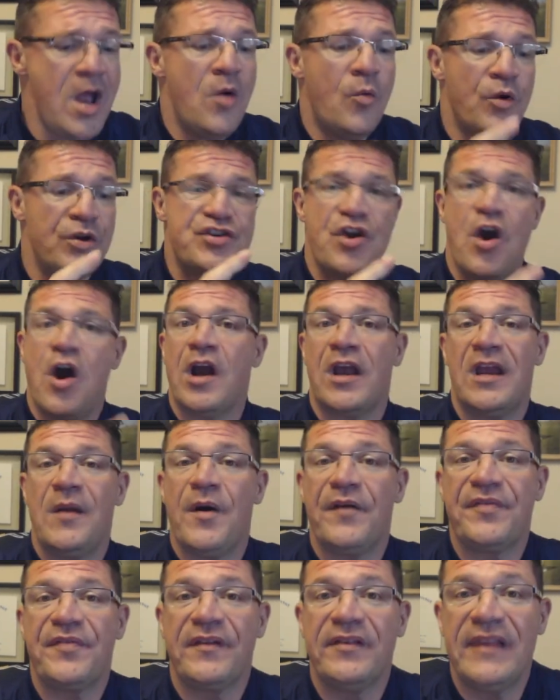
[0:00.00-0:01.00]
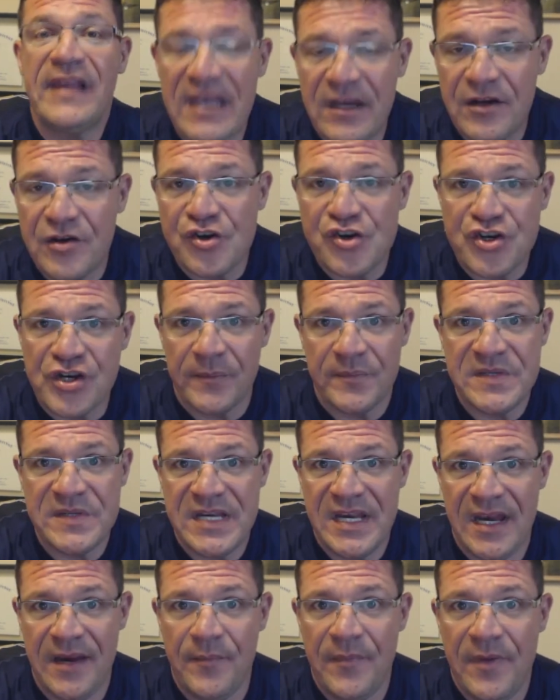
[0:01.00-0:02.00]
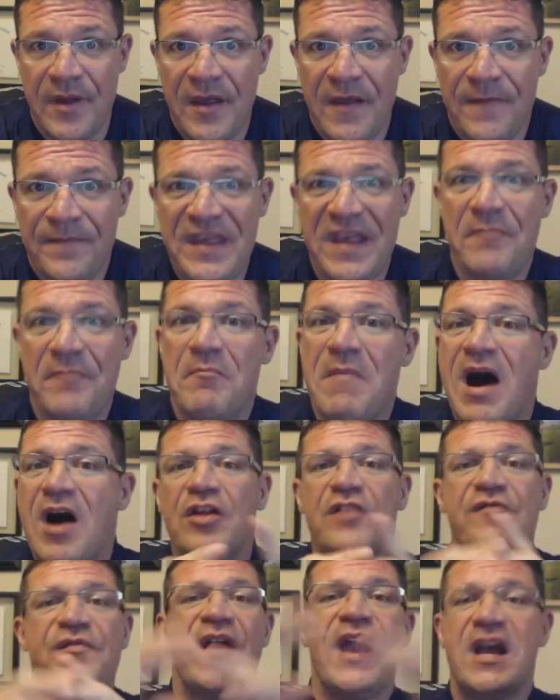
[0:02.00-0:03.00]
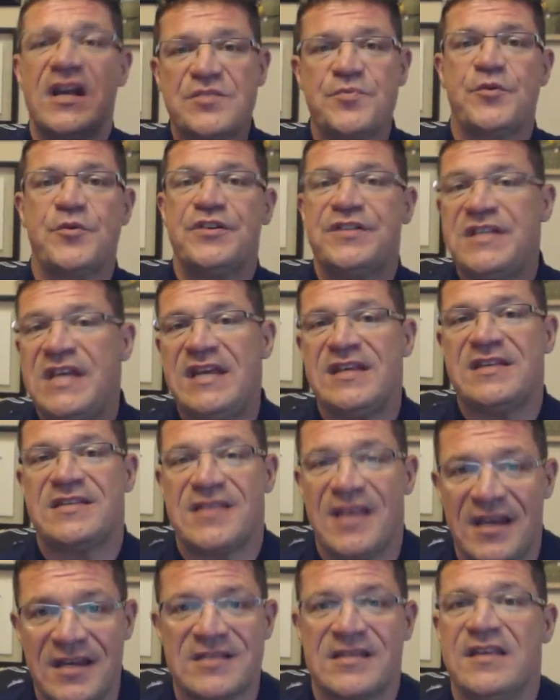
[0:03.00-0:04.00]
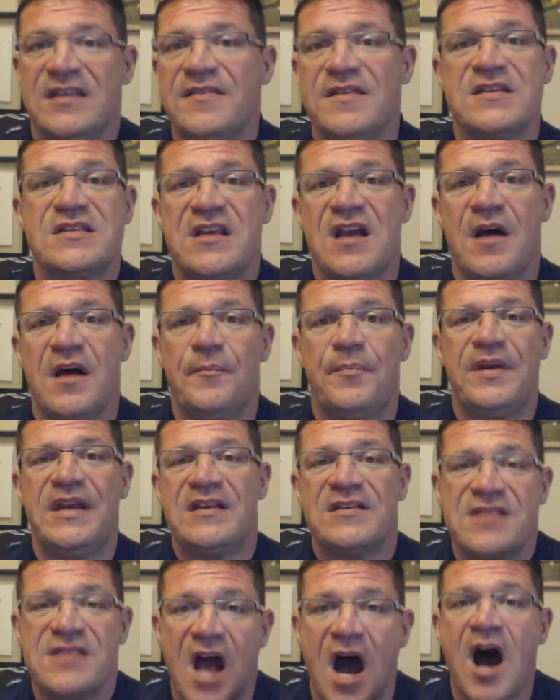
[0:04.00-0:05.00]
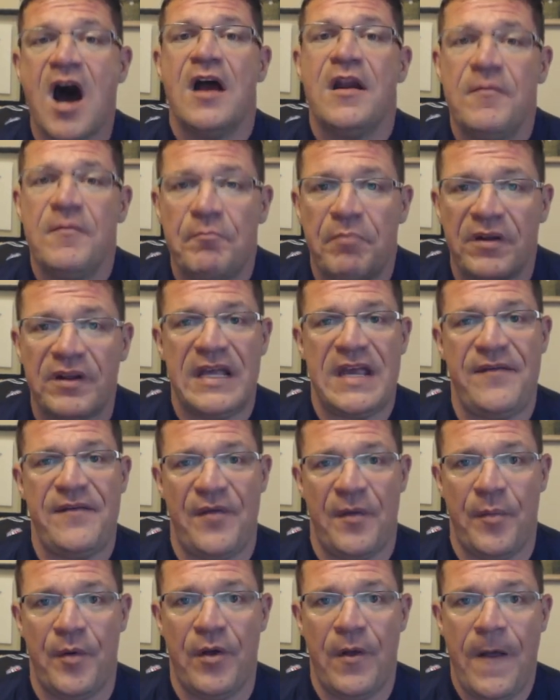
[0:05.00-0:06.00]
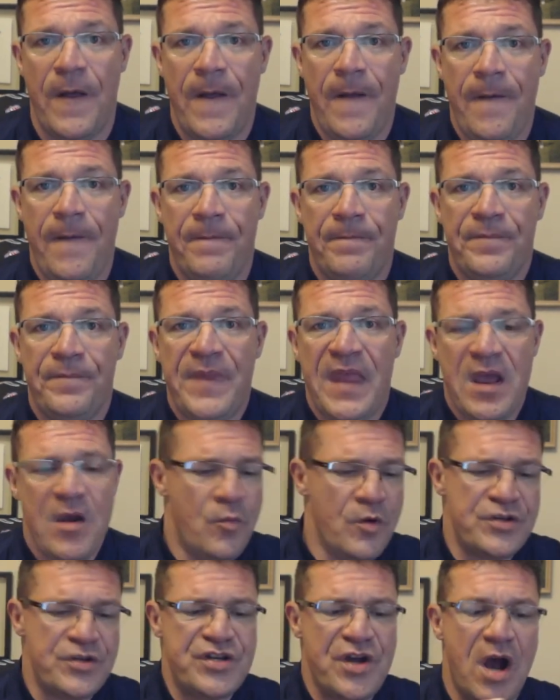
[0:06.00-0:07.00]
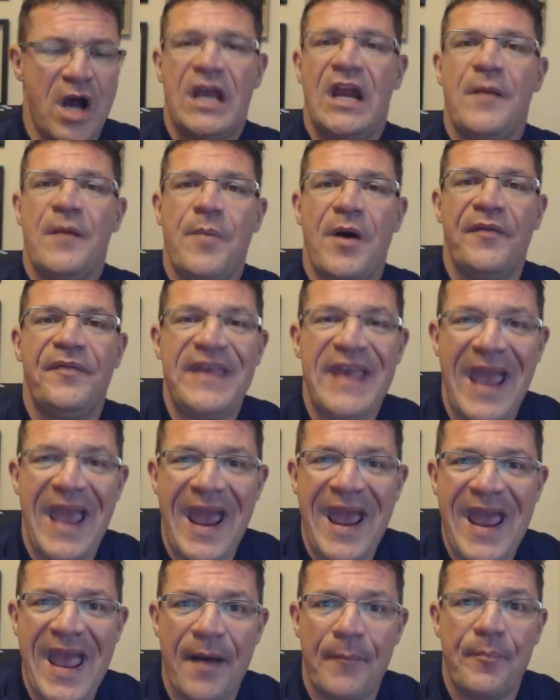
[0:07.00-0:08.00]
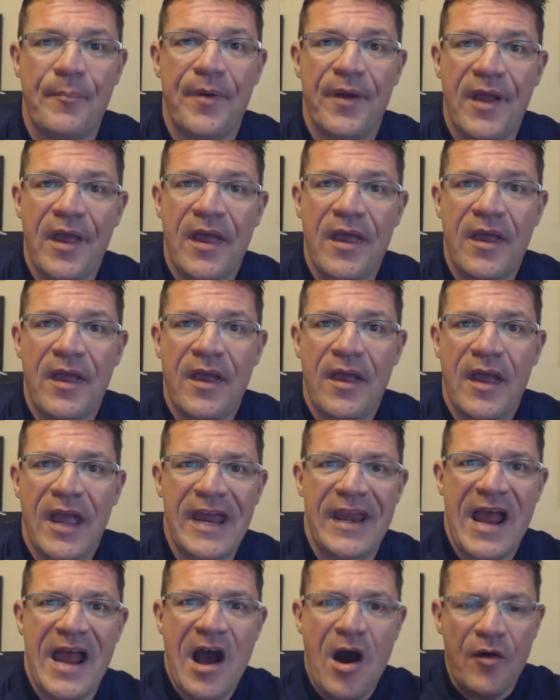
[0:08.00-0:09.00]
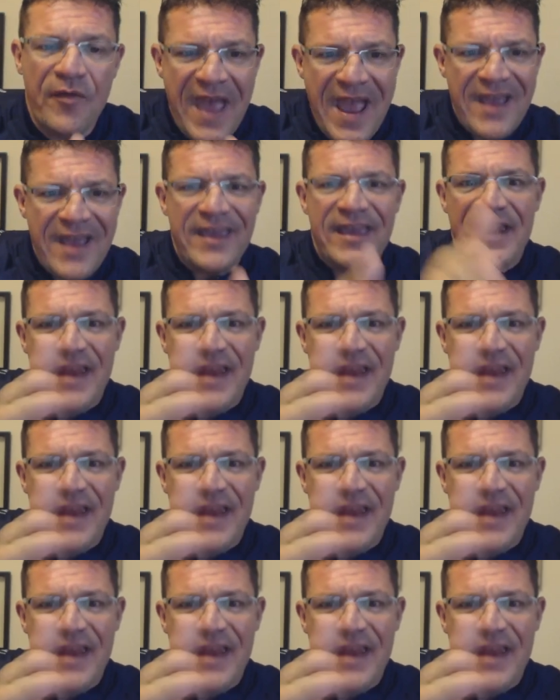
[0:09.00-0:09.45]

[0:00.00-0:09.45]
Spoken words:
We're talking about the leadership team. The amount of expertise that is in this company is unbelievable. We're talking about the app and how that